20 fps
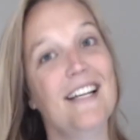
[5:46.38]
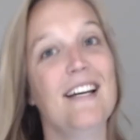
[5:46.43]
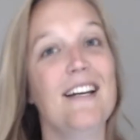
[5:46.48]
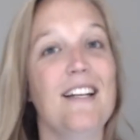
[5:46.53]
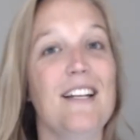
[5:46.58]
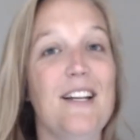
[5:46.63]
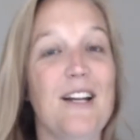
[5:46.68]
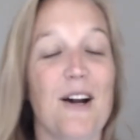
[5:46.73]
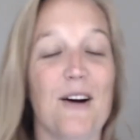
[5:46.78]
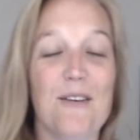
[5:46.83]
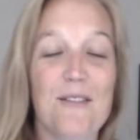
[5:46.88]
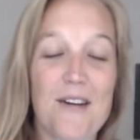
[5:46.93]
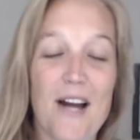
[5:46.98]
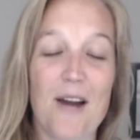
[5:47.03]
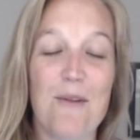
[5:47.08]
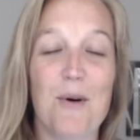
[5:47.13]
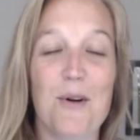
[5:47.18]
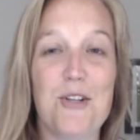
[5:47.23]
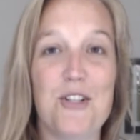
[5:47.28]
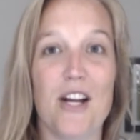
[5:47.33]
you know, I
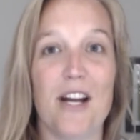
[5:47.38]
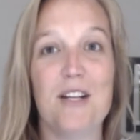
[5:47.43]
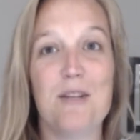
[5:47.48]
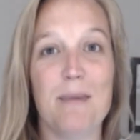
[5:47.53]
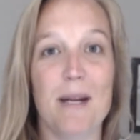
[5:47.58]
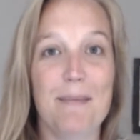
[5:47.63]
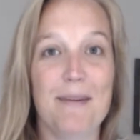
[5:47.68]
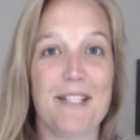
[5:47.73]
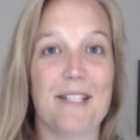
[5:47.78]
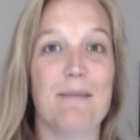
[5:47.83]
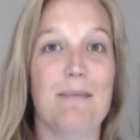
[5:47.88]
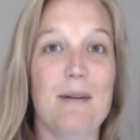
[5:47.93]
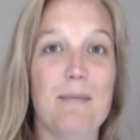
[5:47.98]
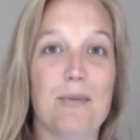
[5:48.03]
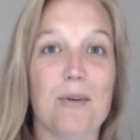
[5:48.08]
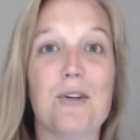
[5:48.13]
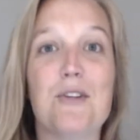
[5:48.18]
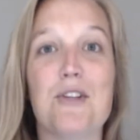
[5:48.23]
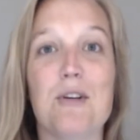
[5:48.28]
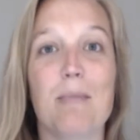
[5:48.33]
won't judge. Maybe some
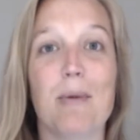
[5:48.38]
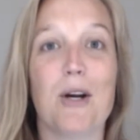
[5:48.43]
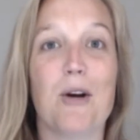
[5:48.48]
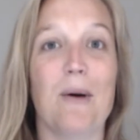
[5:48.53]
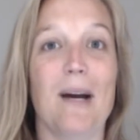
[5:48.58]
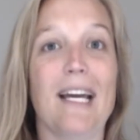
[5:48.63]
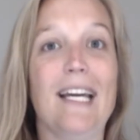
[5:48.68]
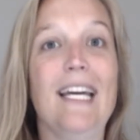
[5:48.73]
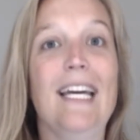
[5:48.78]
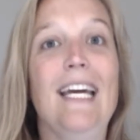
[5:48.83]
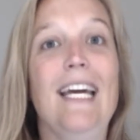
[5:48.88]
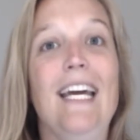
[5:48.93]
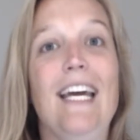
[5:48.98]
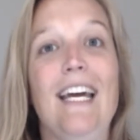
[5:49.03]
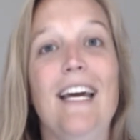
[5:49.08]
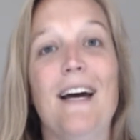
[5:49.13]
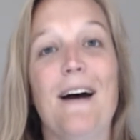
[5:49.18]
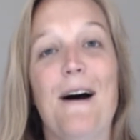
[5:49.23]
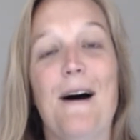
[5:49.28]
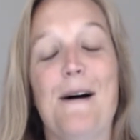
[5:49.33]
people are super quick.
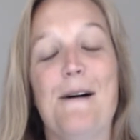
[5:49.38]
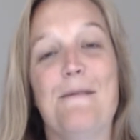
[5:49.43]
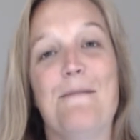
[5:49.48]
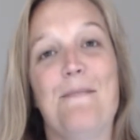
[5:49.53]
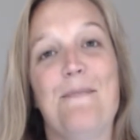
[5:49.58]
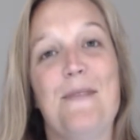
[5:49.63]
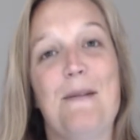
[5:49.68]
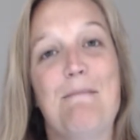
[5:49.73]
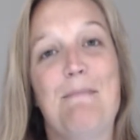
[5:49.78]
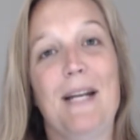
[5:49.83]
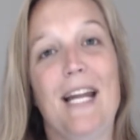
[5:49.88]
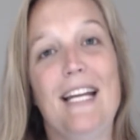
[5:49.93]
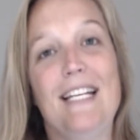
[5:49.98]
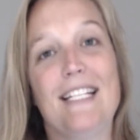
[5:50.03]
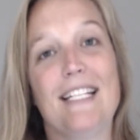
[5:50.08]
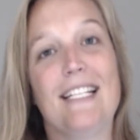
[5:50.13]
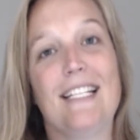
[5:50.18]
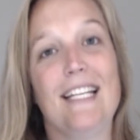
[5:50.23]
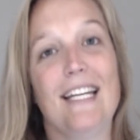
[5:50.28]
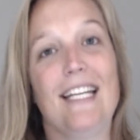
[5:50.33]
But I
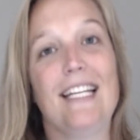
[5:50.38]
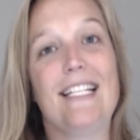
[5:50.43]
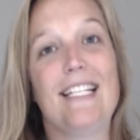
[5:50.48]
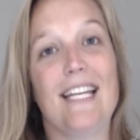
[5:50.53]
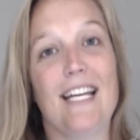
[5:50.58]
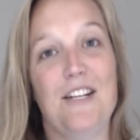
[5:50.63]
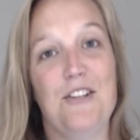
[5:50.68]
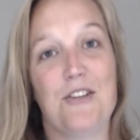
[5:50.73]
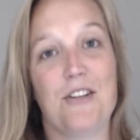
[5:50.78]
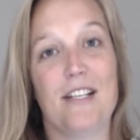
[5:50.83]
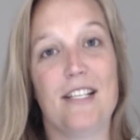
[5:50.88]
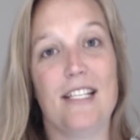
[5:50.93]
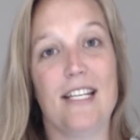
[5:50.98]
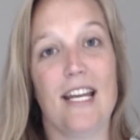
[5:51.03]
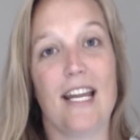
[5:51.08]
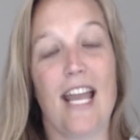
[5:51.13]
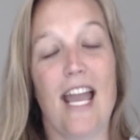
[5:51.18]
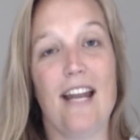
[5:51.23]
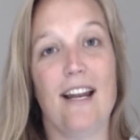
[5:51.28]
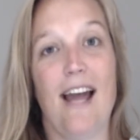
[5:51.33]
just think it's
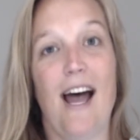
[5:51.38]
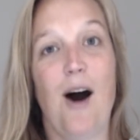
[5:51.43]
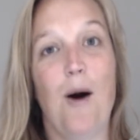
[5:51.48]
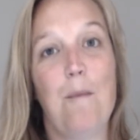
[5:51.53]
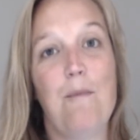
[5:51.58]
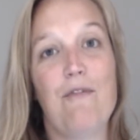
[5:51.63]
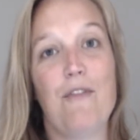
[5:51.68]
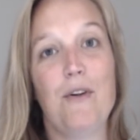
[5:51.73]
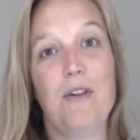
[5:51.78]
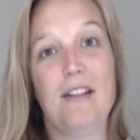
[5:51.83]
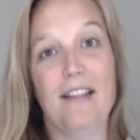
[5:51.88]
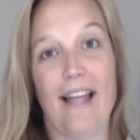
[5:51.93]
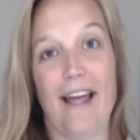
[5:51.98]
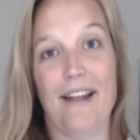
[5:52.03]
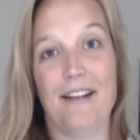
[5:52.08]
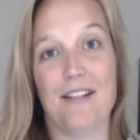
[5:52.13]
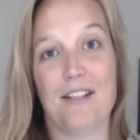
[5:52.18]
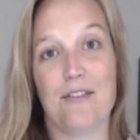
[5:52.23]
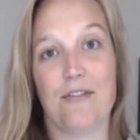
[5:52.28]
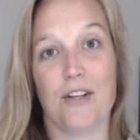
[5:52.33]
interesting and a helpful
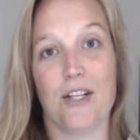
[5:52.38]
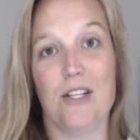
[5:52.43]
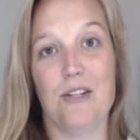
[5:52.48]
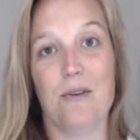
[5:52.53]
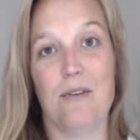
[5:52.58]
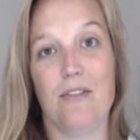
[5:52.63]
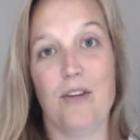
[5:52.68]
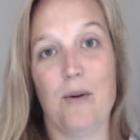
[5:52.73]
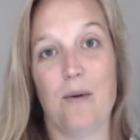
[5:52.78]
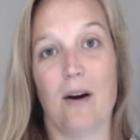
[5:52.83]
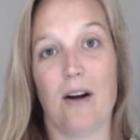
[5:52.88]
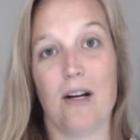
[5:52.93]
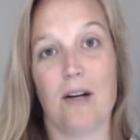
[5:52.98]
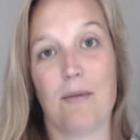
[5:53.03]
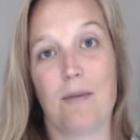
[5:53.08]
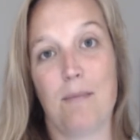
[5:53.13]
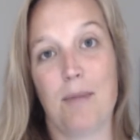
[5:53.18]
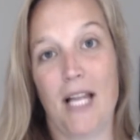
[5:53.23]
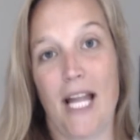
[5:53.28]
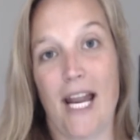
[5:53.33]
lens for you if you are a
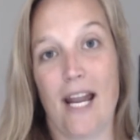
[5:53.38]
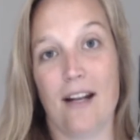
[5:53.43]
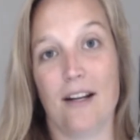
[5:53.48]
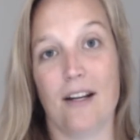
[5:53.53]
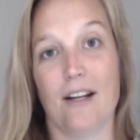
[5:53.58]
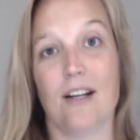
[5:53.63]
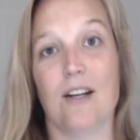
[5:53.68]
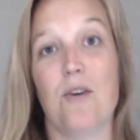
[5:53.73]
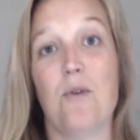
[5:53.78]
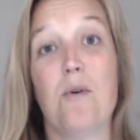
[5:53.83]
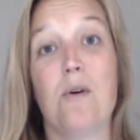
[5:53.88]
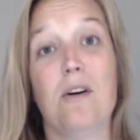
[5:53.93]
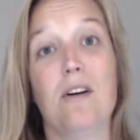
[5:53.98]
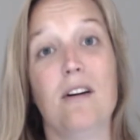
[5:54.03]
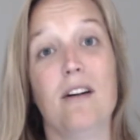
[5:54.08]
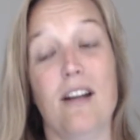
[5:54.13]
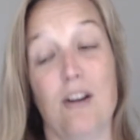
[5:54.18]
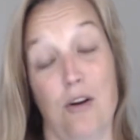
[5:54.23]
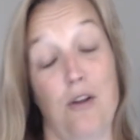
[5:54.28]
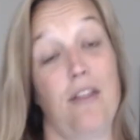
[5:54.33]
planner
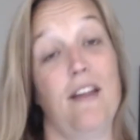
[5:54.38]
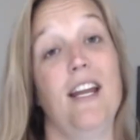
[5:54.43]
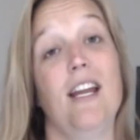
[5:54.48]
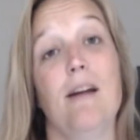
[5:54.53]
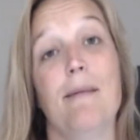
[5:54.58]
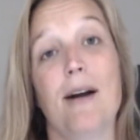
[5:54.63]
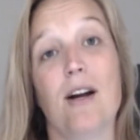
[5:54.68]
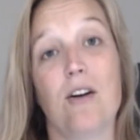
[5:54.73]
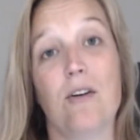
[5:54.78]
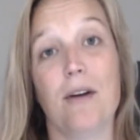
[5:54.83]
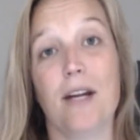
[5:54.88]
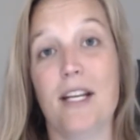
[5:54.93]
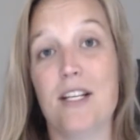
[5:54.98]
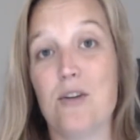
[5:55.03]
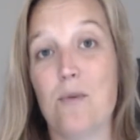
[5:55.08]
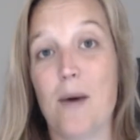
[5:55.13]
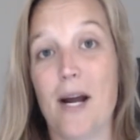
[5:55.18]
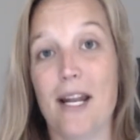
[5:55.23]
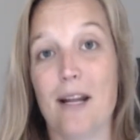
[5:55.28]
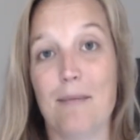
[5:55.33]
or you're thinking about going into
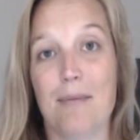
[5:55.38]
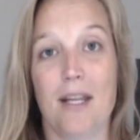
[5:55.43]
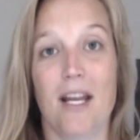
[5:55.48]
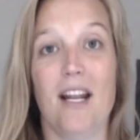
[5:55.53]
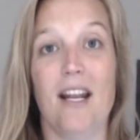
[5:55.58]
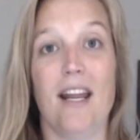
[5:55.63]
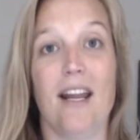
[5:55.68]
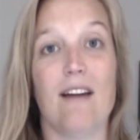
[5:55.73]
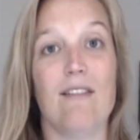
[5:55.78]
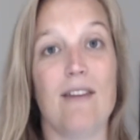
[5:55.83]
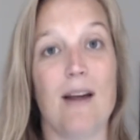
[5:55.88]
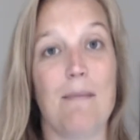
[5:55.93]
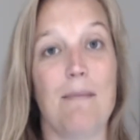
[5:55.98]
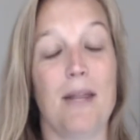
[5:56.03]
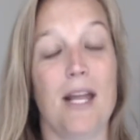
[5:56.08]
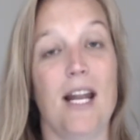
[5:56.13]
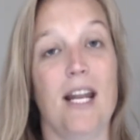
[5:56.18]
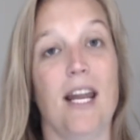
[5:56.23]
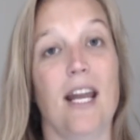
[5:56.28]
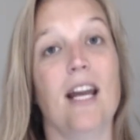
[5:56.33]
wedding planning, event
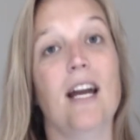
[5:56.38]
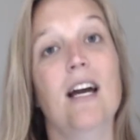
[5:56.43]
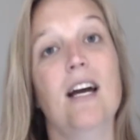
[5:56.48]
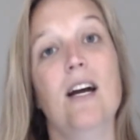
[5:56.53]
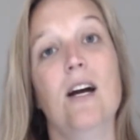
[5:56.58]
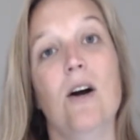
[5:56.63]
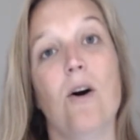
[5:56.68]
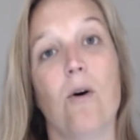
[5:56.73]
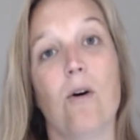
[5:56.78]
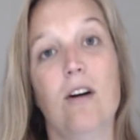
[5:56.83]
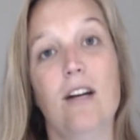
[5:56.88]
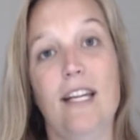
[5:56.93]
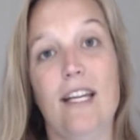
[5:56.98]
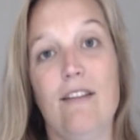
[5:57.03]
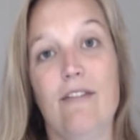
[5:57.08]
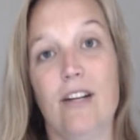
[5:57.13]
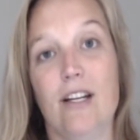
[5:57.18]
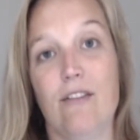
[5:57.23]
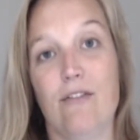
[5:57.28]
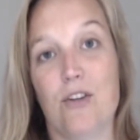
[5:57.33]
planning, or
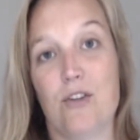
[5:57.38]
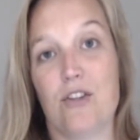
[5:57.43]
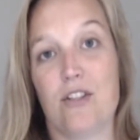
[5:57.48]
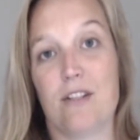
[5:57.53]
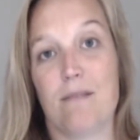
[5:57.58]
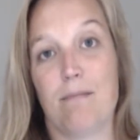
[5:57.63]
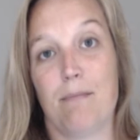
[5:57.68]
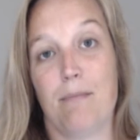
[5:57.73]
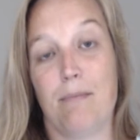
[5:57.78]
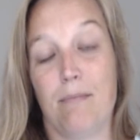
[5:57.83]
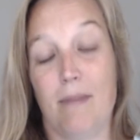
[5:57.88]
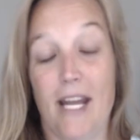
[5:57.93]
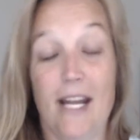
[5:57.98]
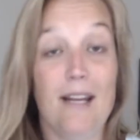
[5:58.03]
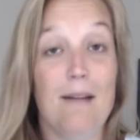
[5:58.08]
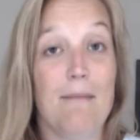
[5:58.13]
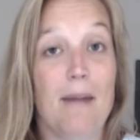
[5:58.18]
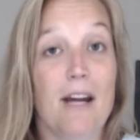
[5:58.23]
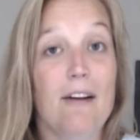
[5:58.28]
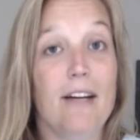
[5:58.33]
even if you're just
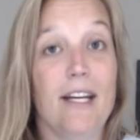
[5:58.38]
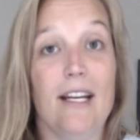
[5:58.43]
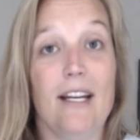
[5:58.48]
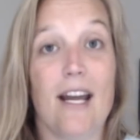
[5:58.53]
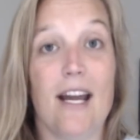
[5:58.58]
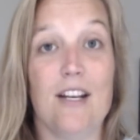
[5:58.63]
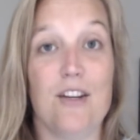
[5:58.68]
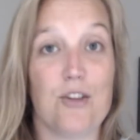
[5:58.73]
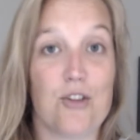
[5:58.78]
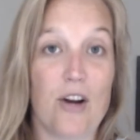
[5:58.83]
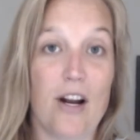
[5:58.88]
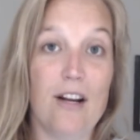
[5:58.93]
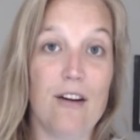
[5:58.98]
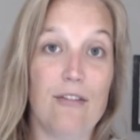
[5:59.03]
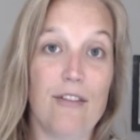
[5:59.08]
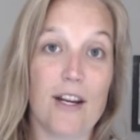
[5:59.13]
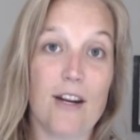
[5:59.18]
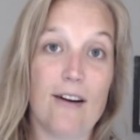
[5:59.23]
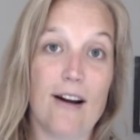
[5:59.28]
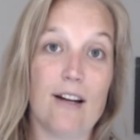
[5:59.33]
getting married and you're trying to
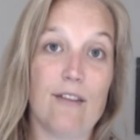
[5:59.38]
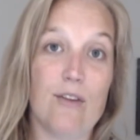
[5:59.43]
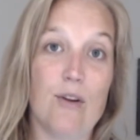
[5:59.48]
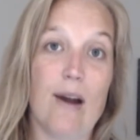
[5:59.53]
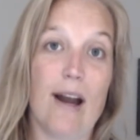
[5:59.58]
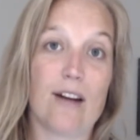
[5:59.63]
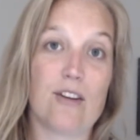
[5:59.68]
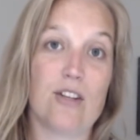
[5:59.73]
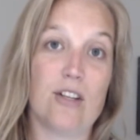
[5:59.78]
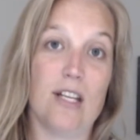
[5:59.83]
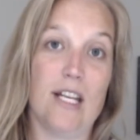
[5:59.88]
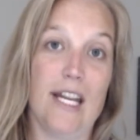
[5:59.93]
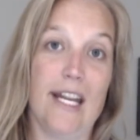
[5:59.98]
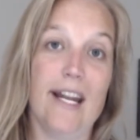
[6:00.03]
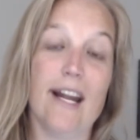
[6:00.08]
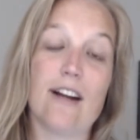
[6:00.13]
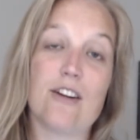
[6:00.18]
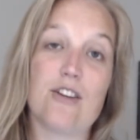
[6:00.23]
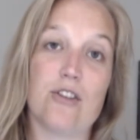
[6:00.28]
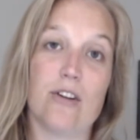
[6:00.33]
figure out if you actually need
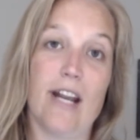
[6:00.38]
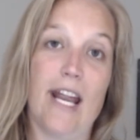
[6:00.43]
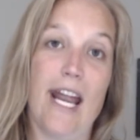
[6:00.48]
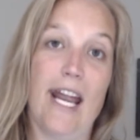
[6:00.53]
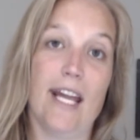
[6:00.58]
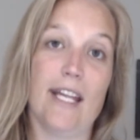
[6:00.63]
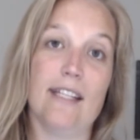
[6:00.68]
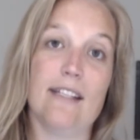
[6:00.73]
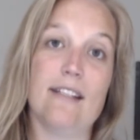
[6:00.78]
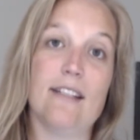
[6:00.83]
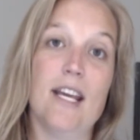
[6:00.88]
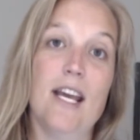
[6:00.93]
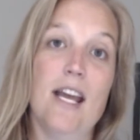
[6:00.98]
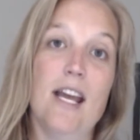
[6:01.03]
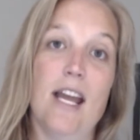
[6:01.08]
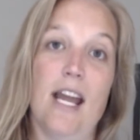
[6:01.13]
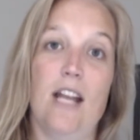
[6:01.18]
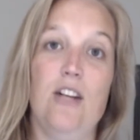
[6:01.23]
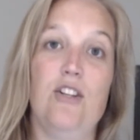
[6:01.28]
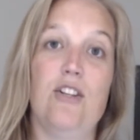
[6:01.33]
extra hands,
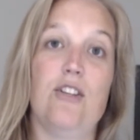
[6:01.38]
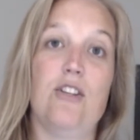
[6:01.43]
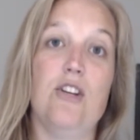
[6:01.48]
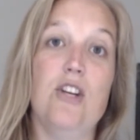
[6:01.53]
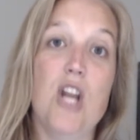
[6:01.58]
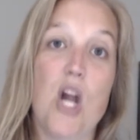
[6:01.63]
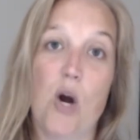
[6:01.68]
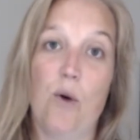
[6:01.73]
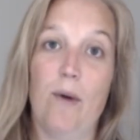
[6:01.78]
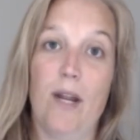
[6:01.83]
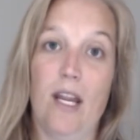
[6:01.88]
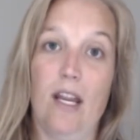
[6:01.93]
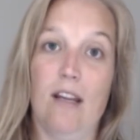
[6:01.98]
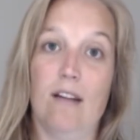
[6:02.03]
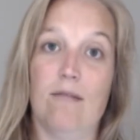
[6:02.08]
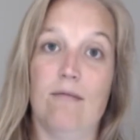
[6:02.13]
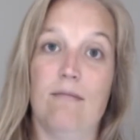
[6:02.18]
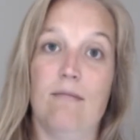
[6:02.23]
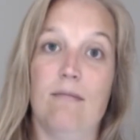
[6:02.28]
and just knowing